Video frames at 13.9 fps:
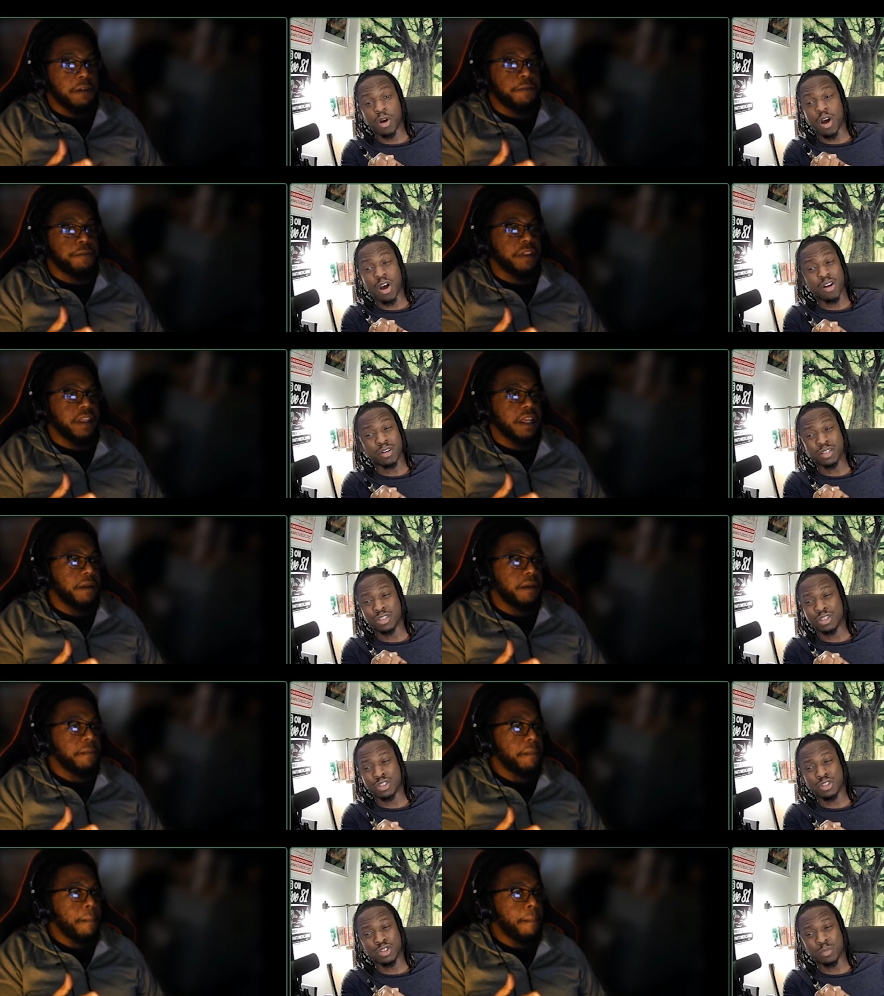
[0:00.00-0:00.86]
Speaker 1: are already
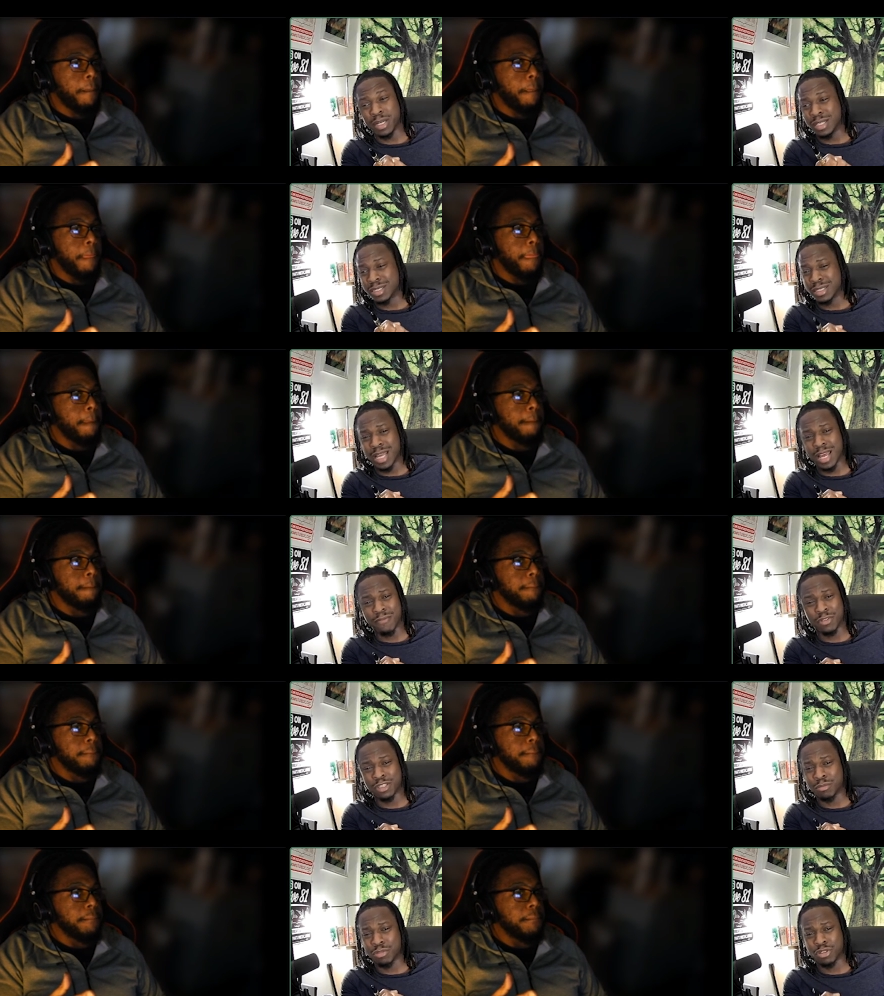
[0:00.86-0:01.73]
super into that for
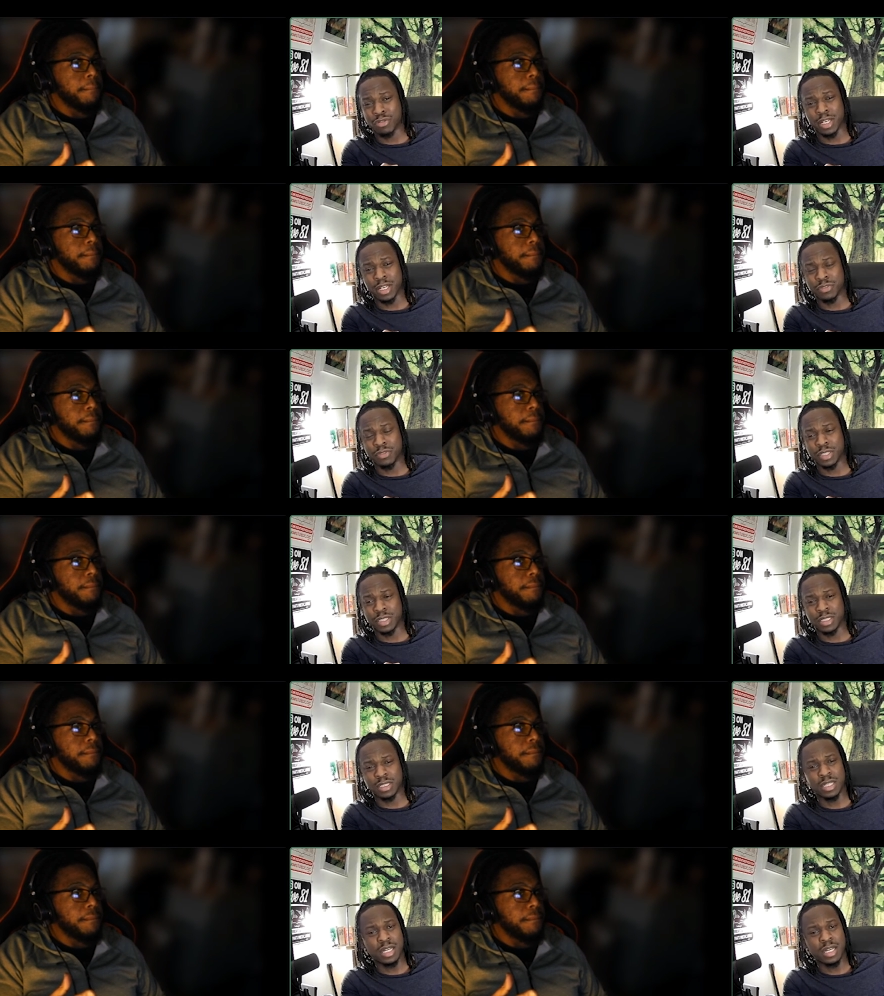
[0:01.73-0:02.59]
some strange
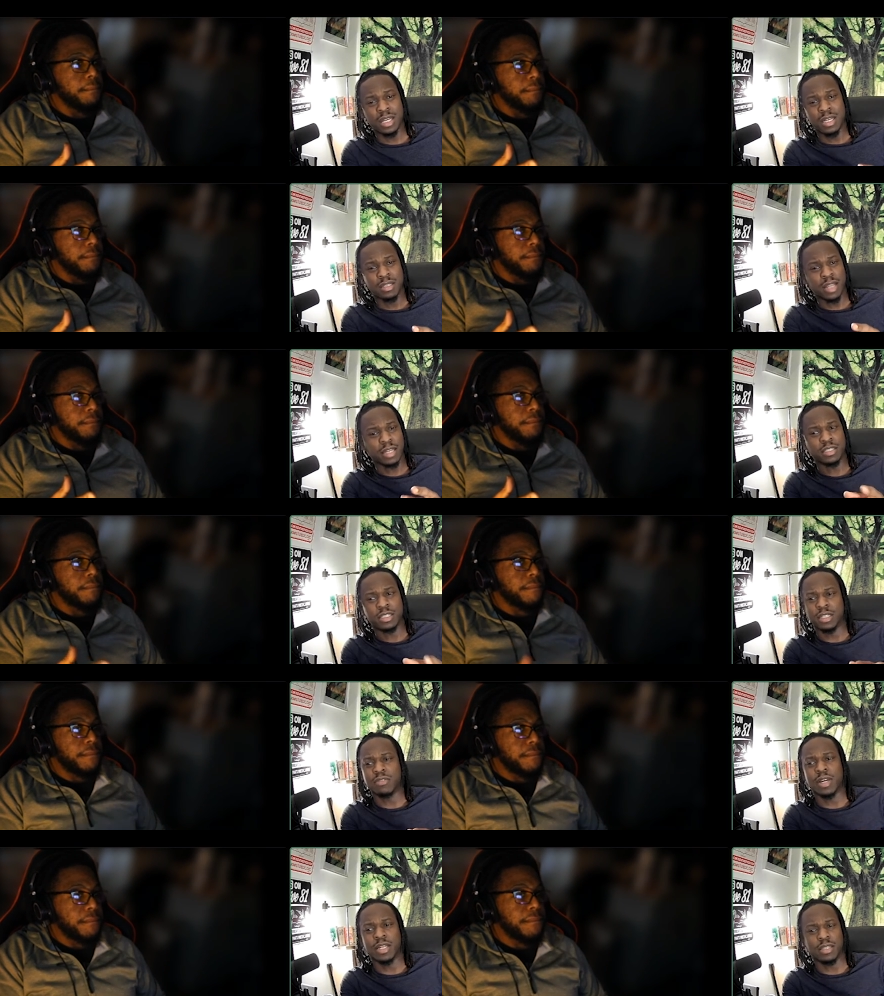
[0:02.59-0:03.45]
reason. Like D
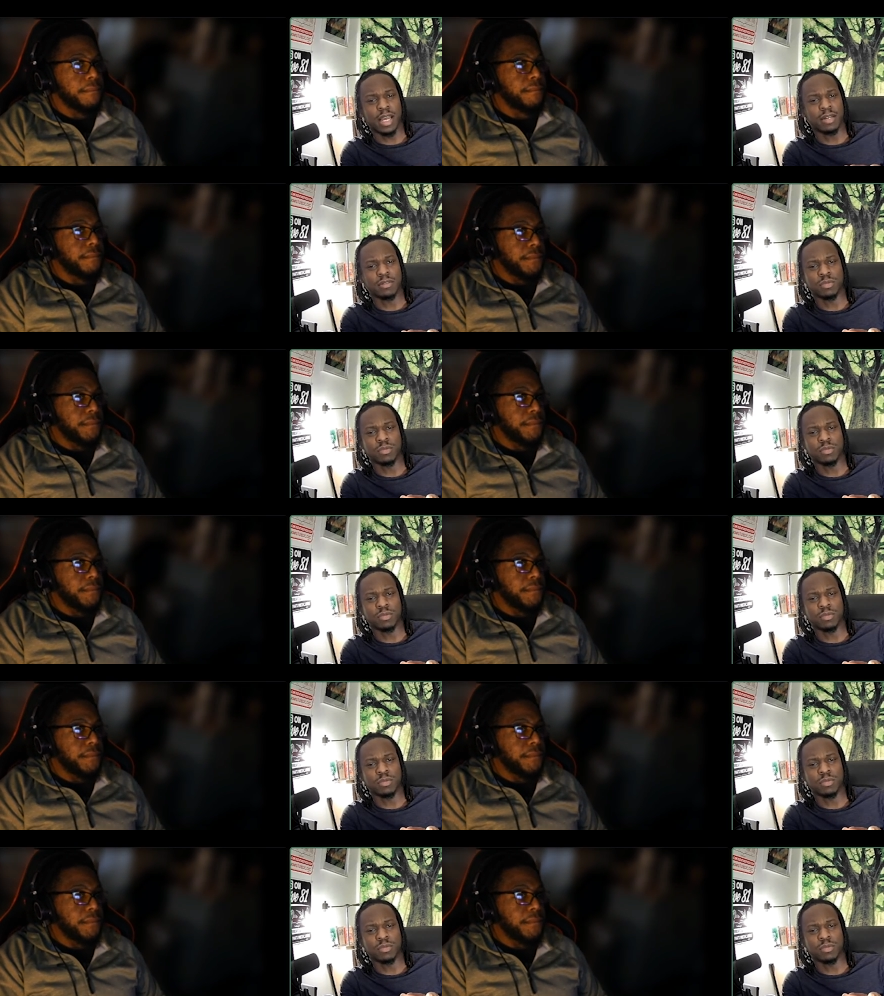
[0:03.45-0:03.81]
rate, like